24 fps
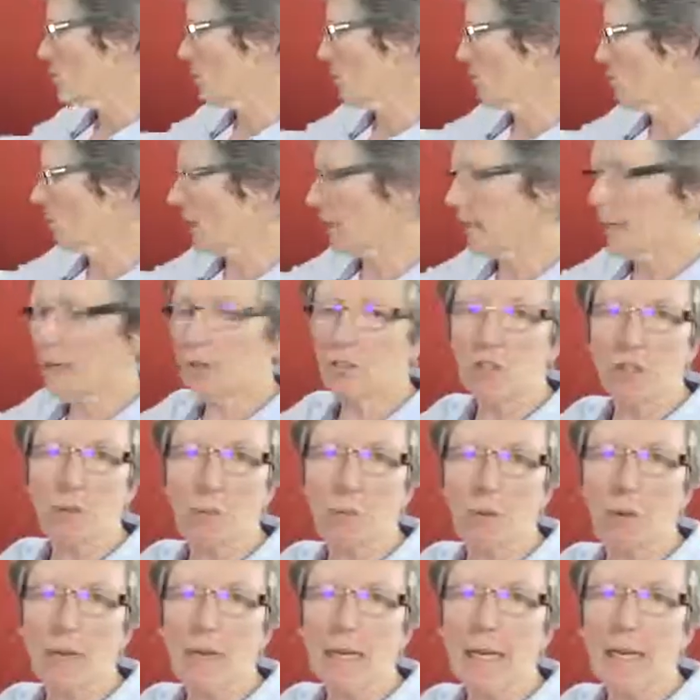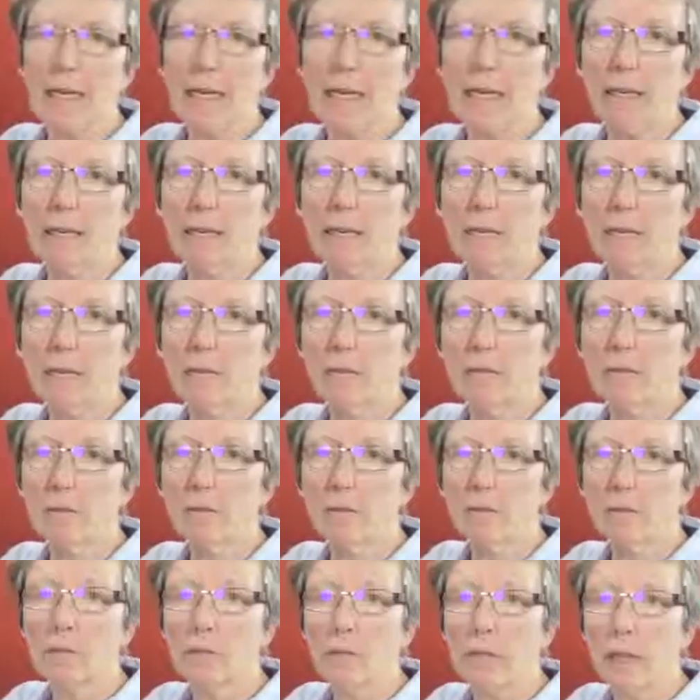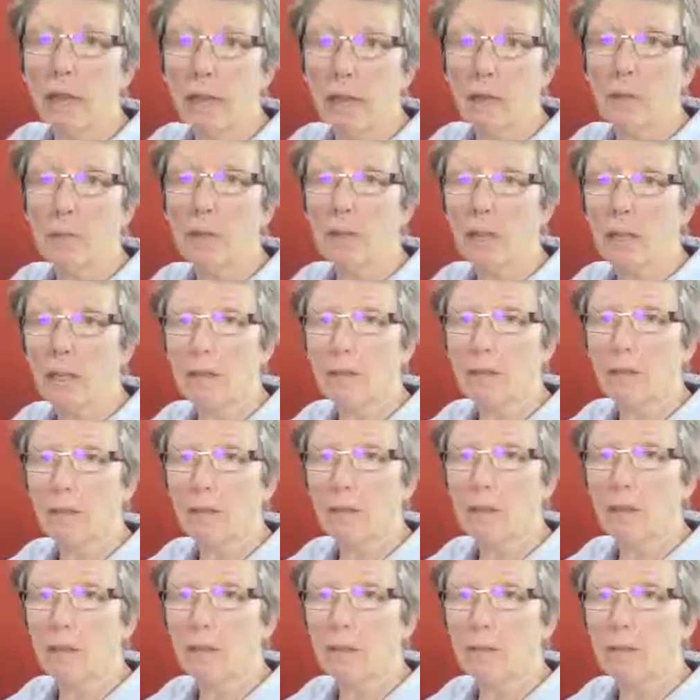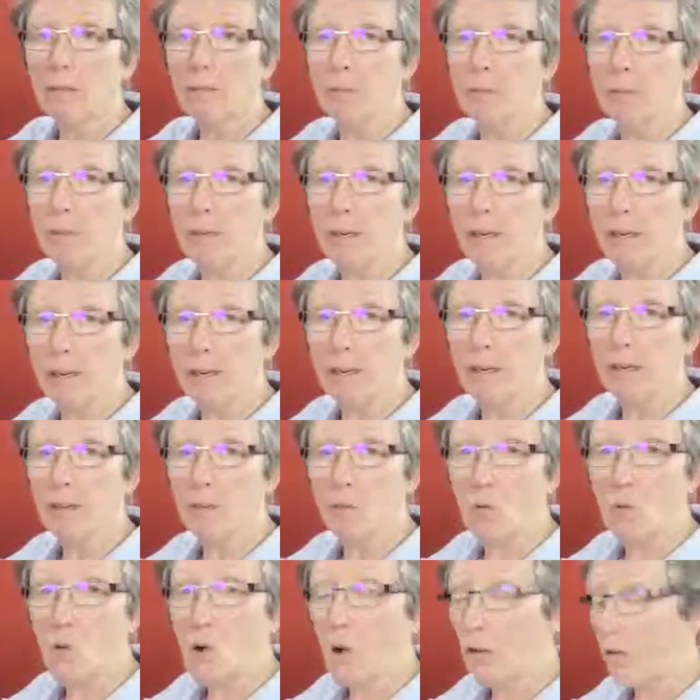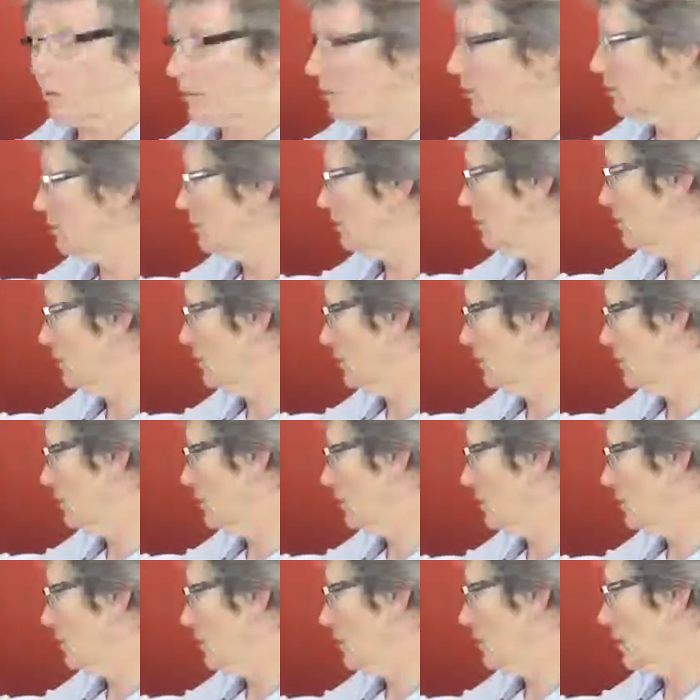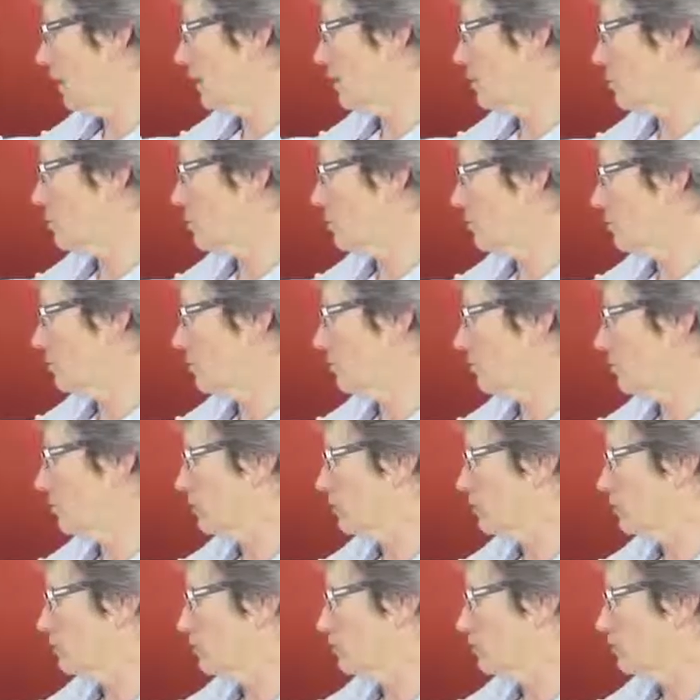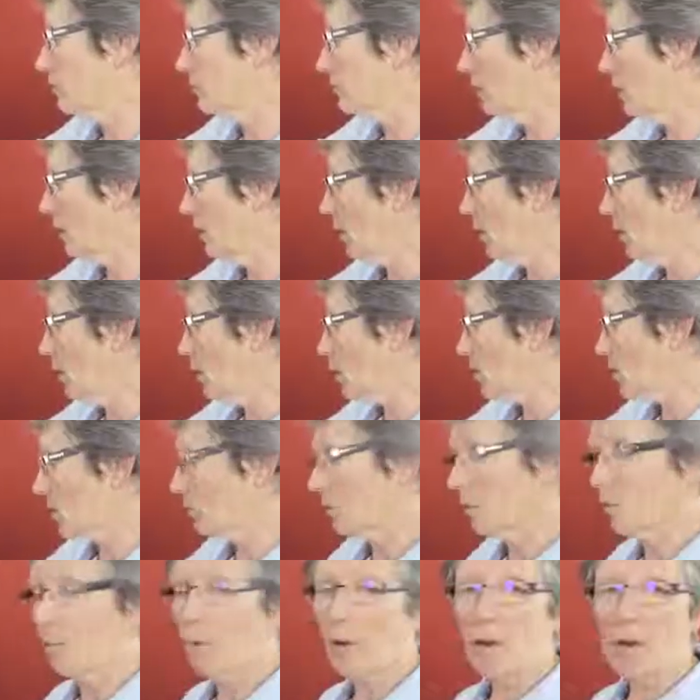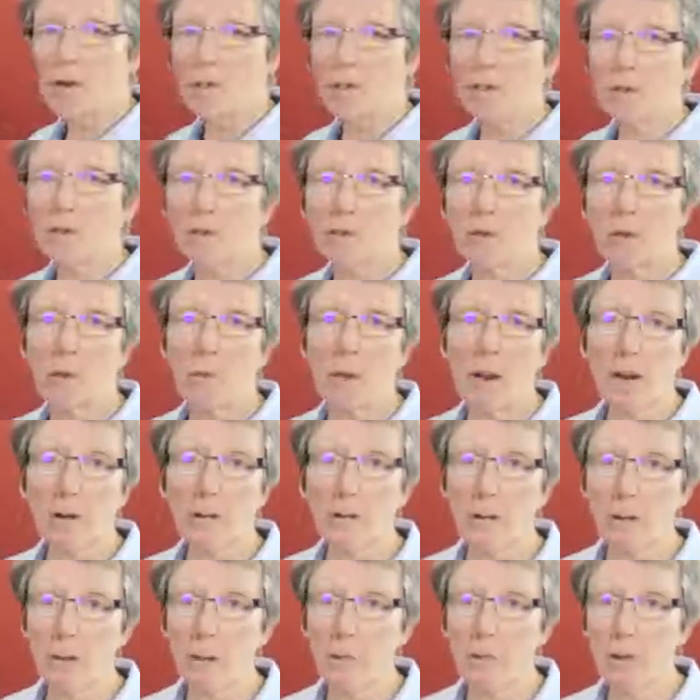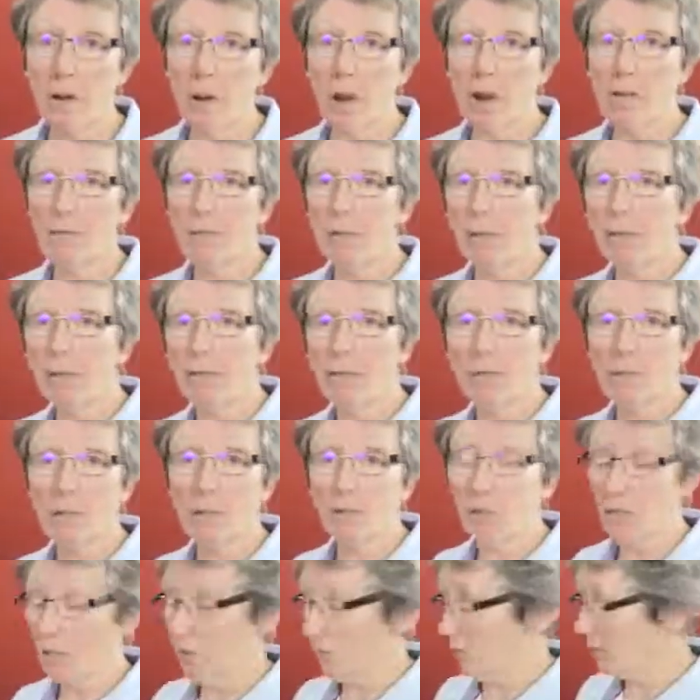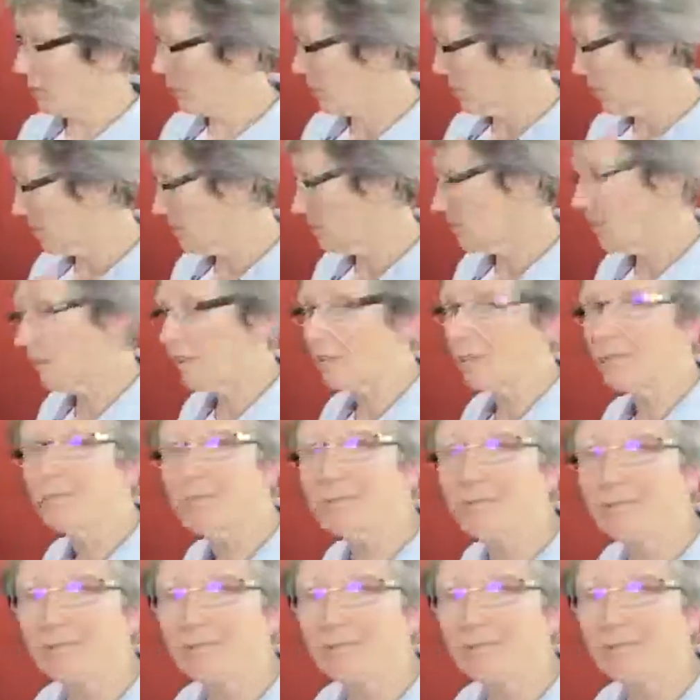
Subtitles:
So right now it's preheating the element down in there, preheating the water, and it's going to brew. So we'll pause, we'll come back with a cup of coffee and see what it tastes like.